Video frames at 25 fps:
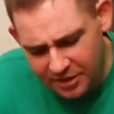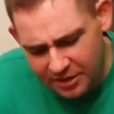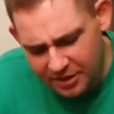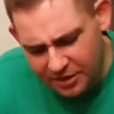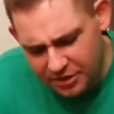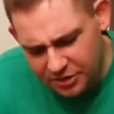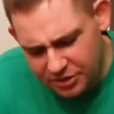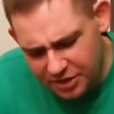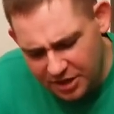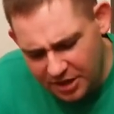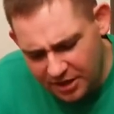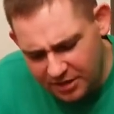
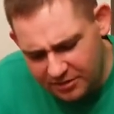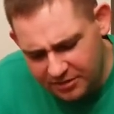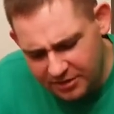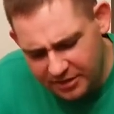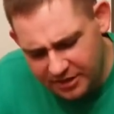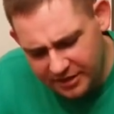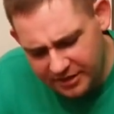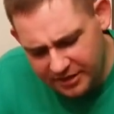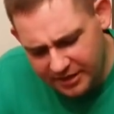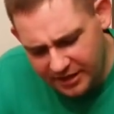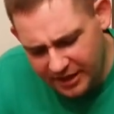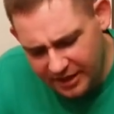chocolate
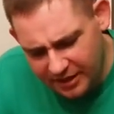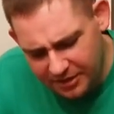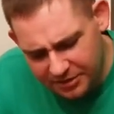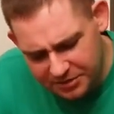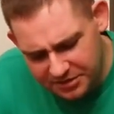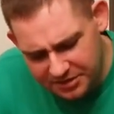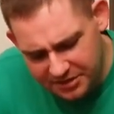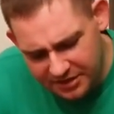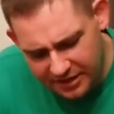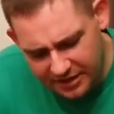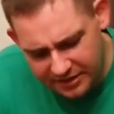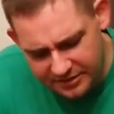on the
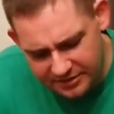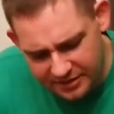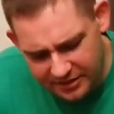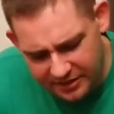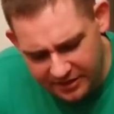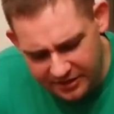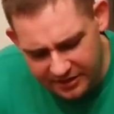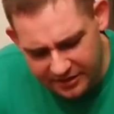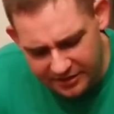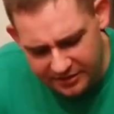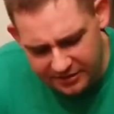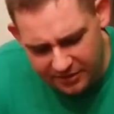outside of
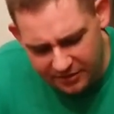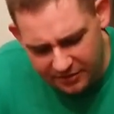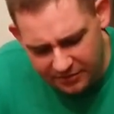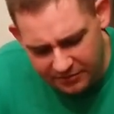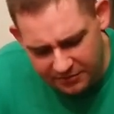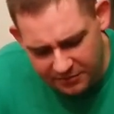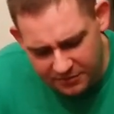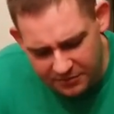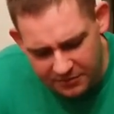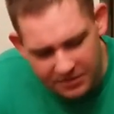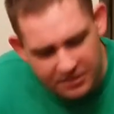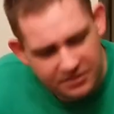these
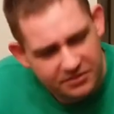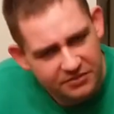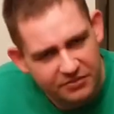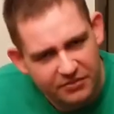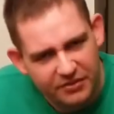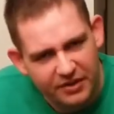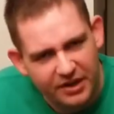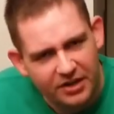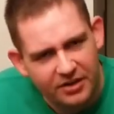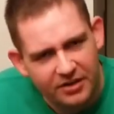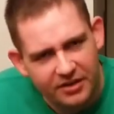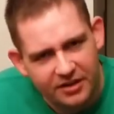is
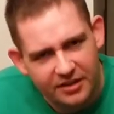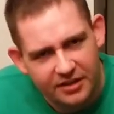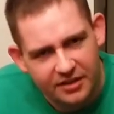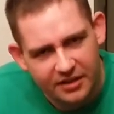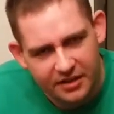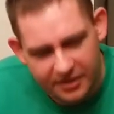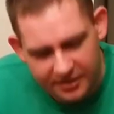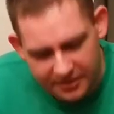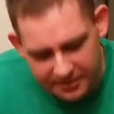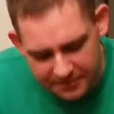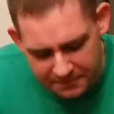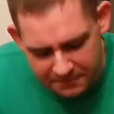very
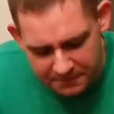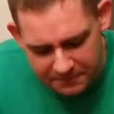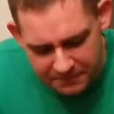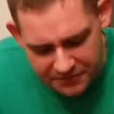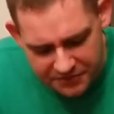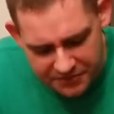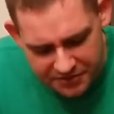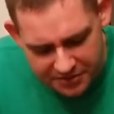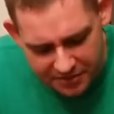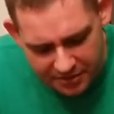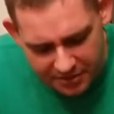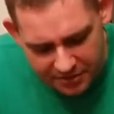thin,
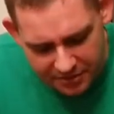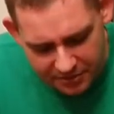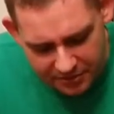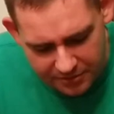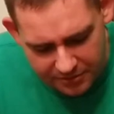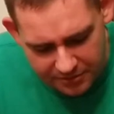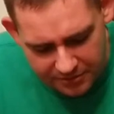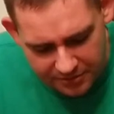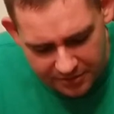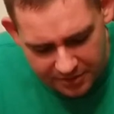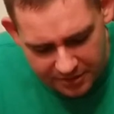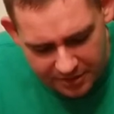
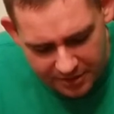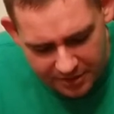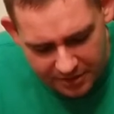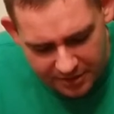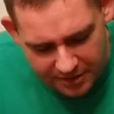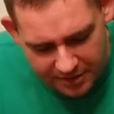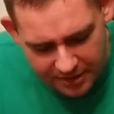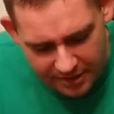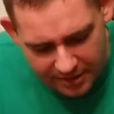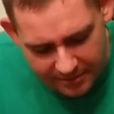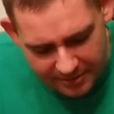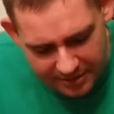so
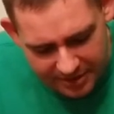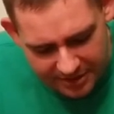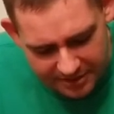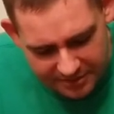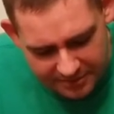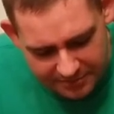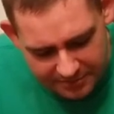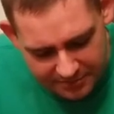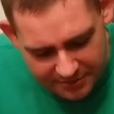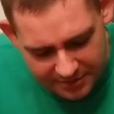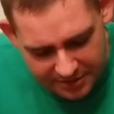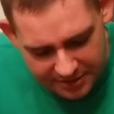I mean
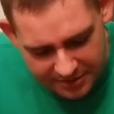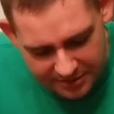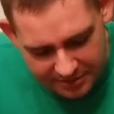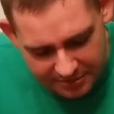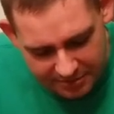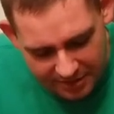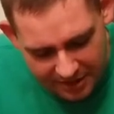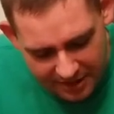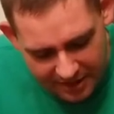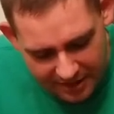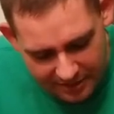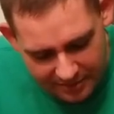it's
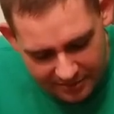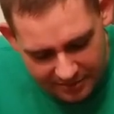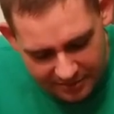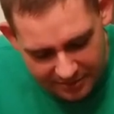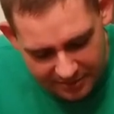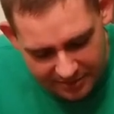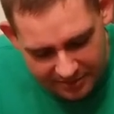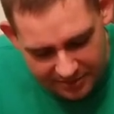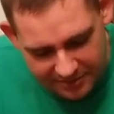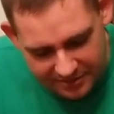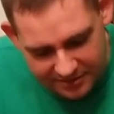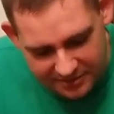pliable. You
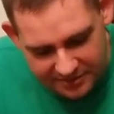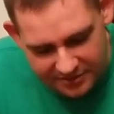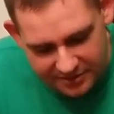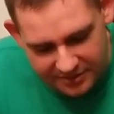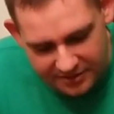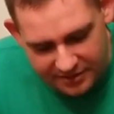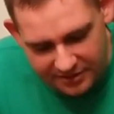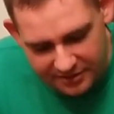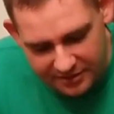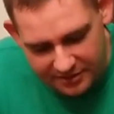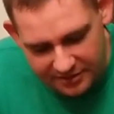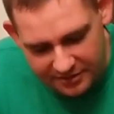can
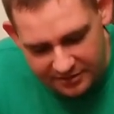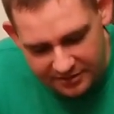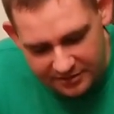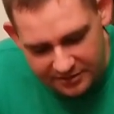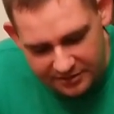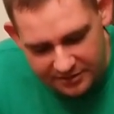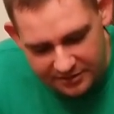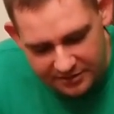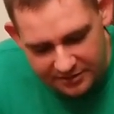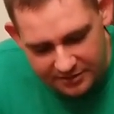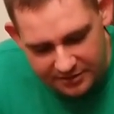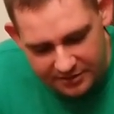see,
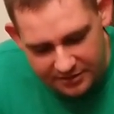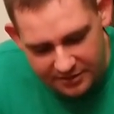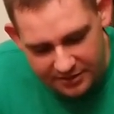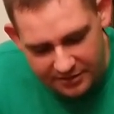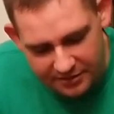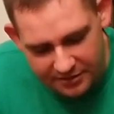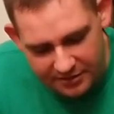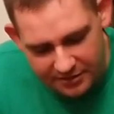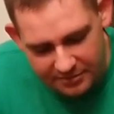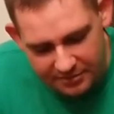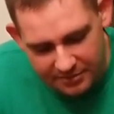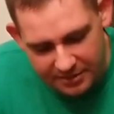you know,
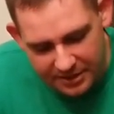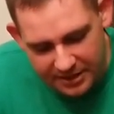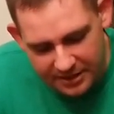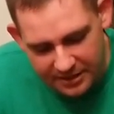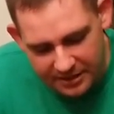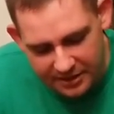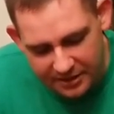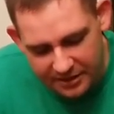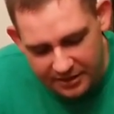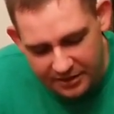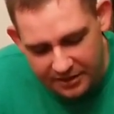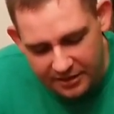it
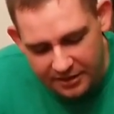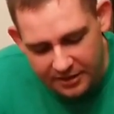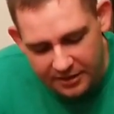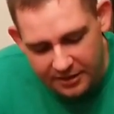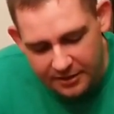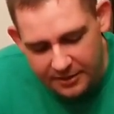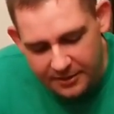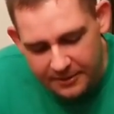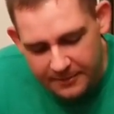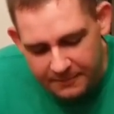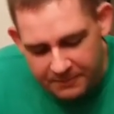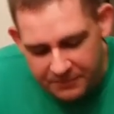bending.
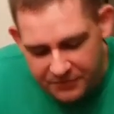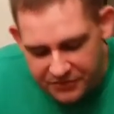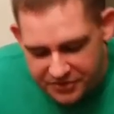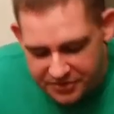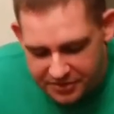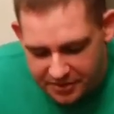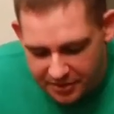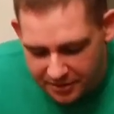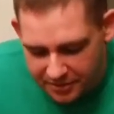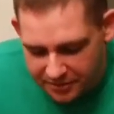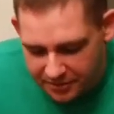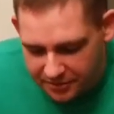
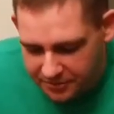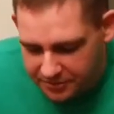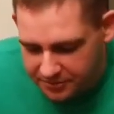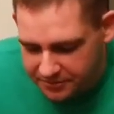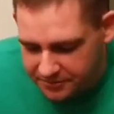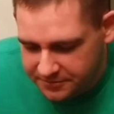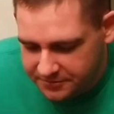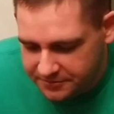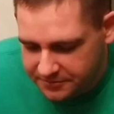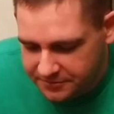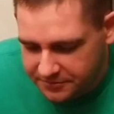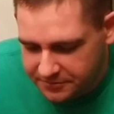So
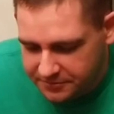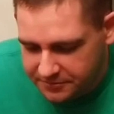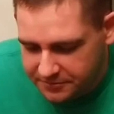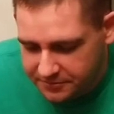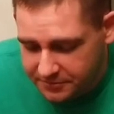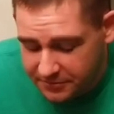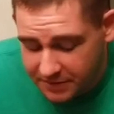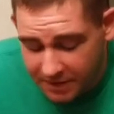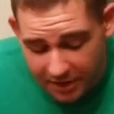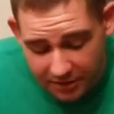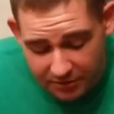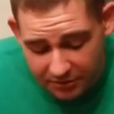
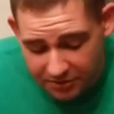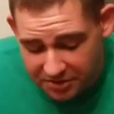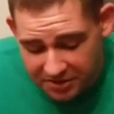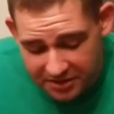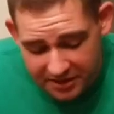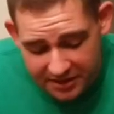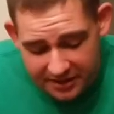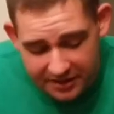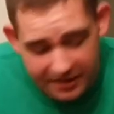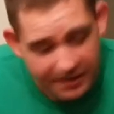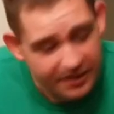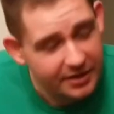I really
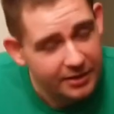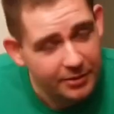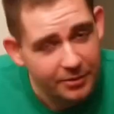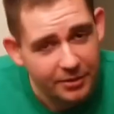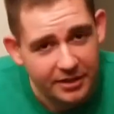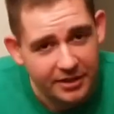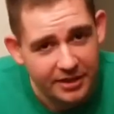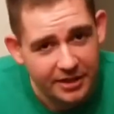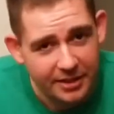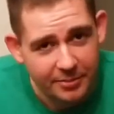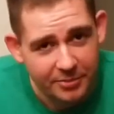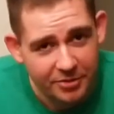didn't think they were
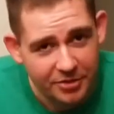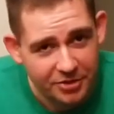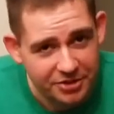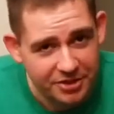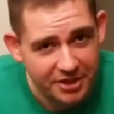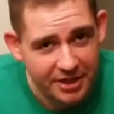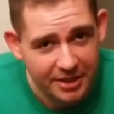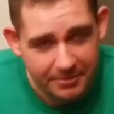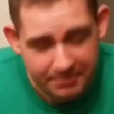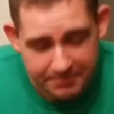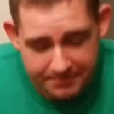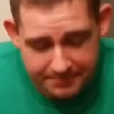going to keep their
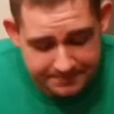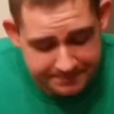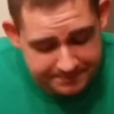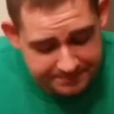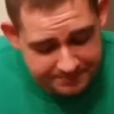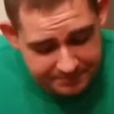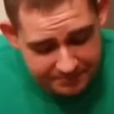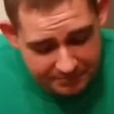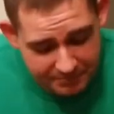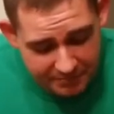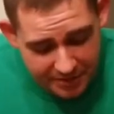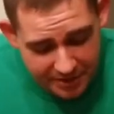shape,
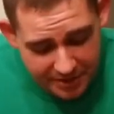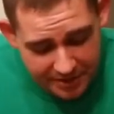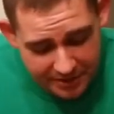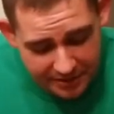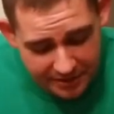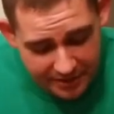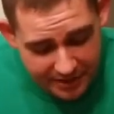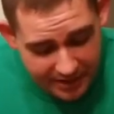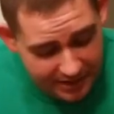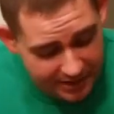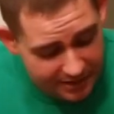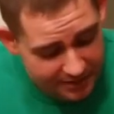but
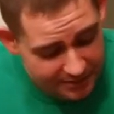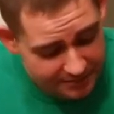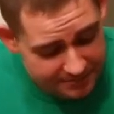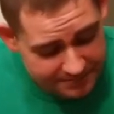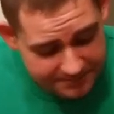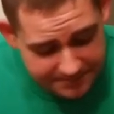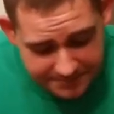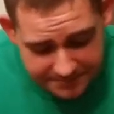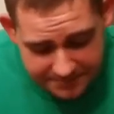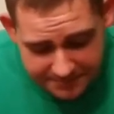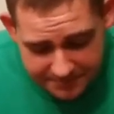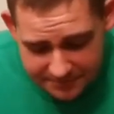they did.
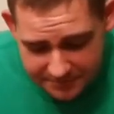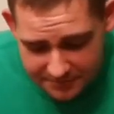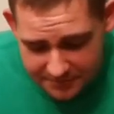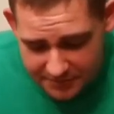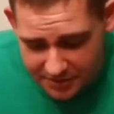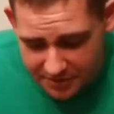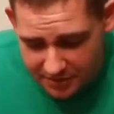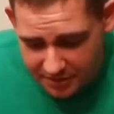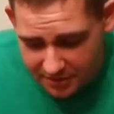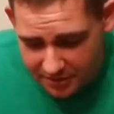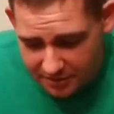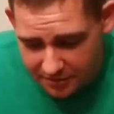
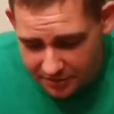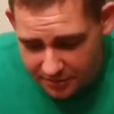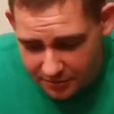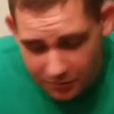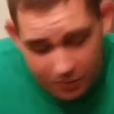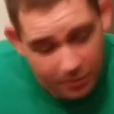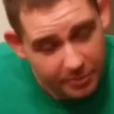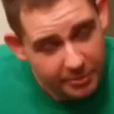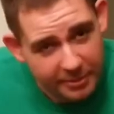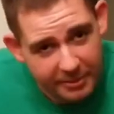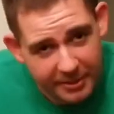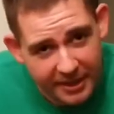So
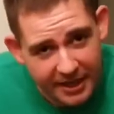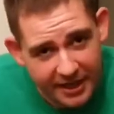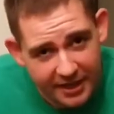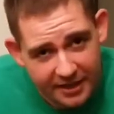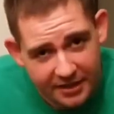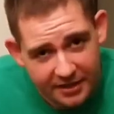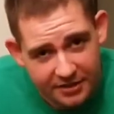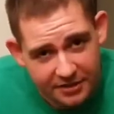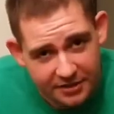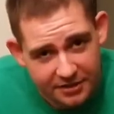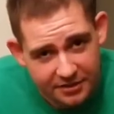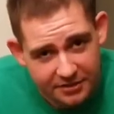we'll be back
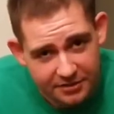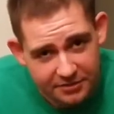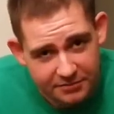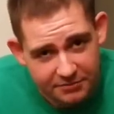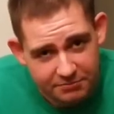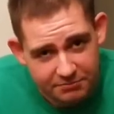in